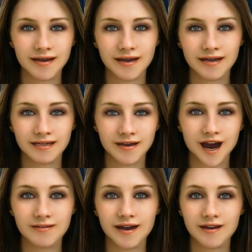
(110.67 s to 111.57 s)
3
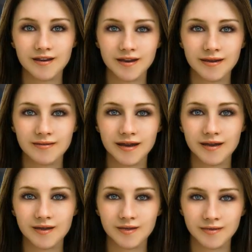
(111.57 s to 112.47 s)
signal fires laid
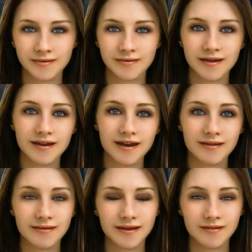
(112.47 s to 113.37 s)
30 m,
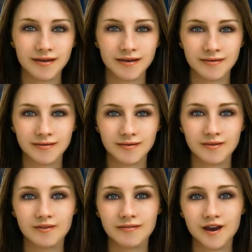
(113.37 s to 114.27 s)
98 feet,
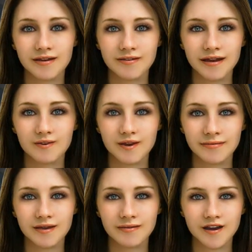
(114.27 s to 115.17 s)
apart and lit when
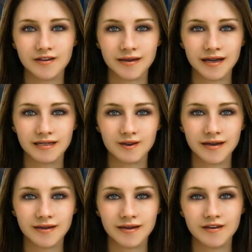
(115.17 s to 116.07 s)
an aircraft passes
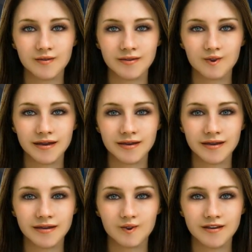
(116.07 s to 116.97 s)
is a good way to
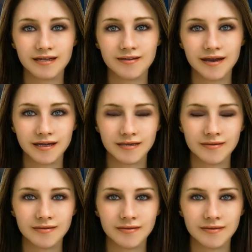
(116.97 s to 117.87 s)
indicate your distress.